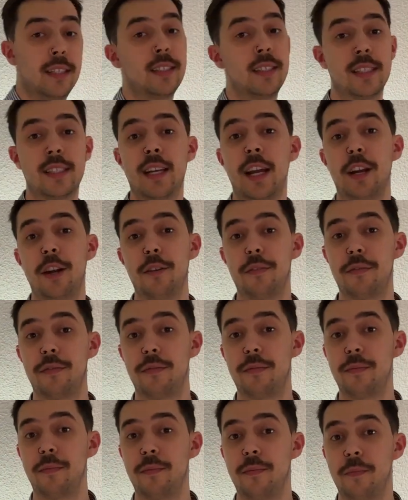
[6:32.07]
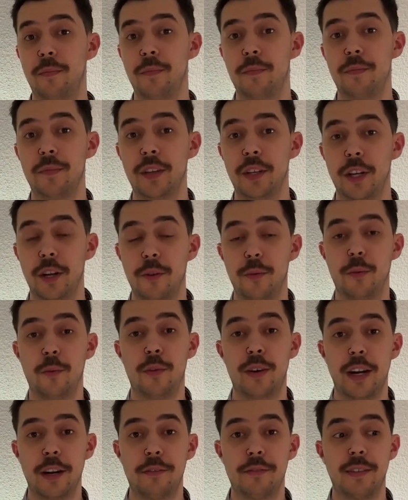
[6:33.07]
kind of,
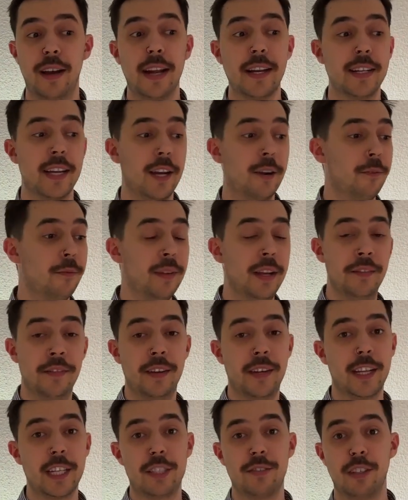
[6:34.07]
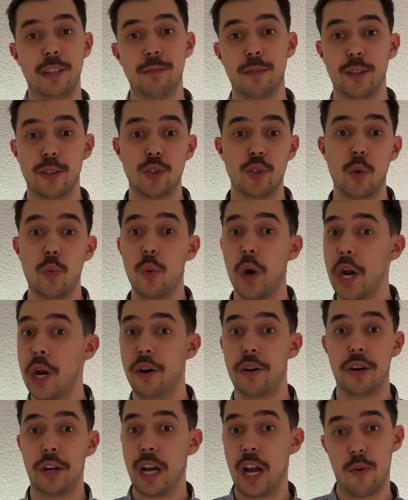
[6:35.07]
where I find out in the next few months whether
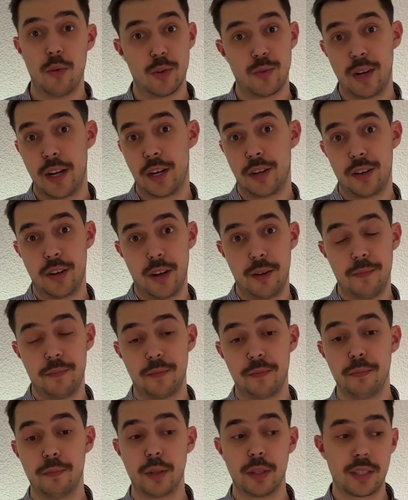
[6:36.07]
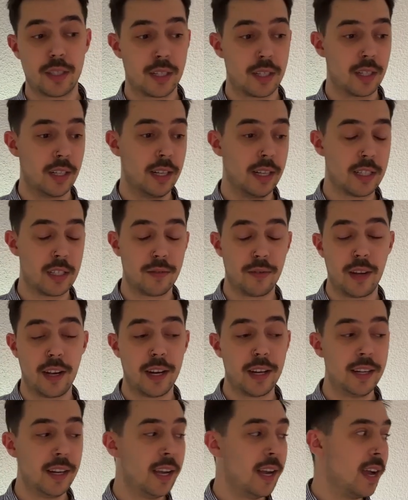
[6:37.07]
or not I was right or not. But it's
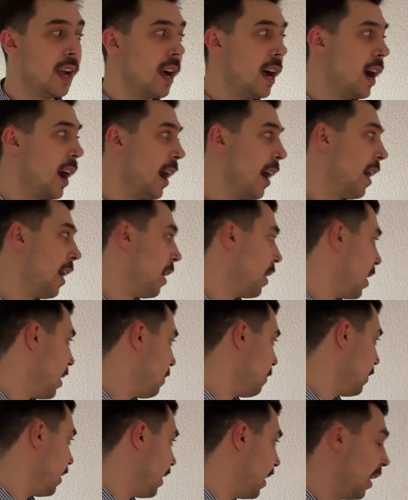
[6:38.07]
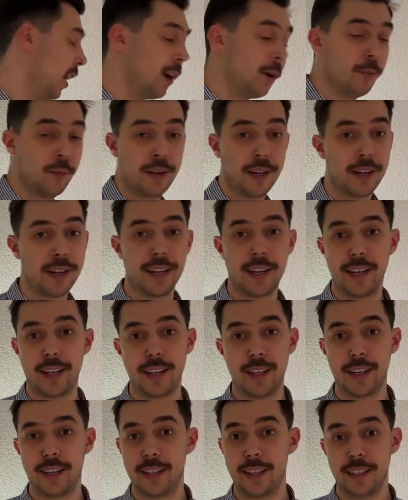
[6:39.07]
fine. I
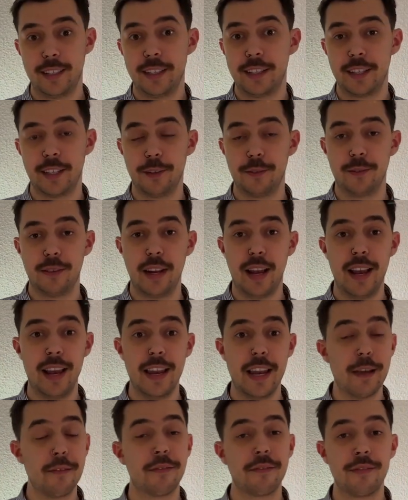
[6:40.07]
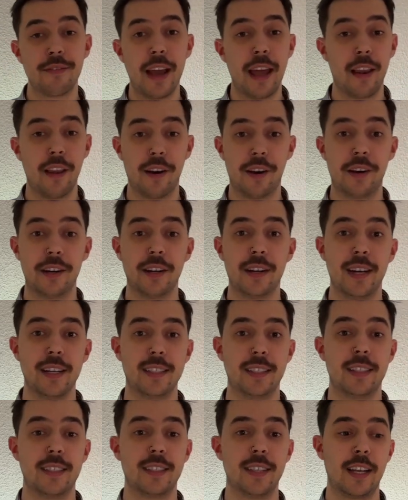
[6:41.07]
will, live and learn, as
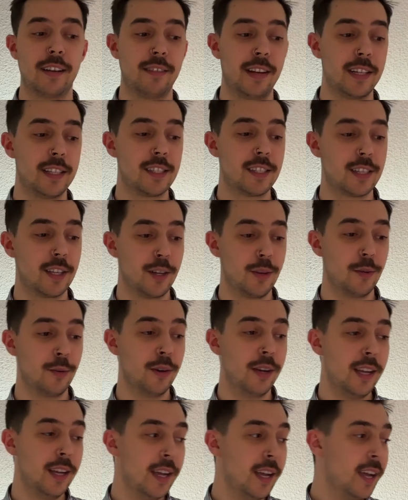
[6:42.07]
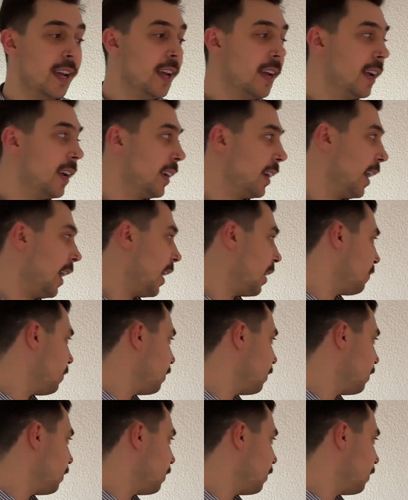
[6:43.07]
they say, right? So yeah,